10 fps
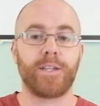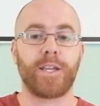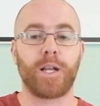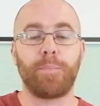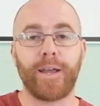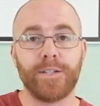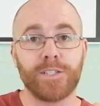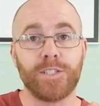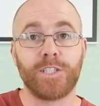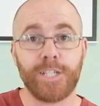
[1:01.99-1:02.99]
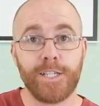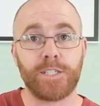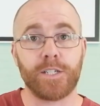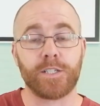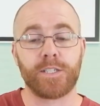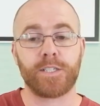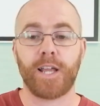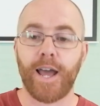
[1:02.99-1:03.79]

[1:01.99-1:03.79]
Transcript: can abandon Jesus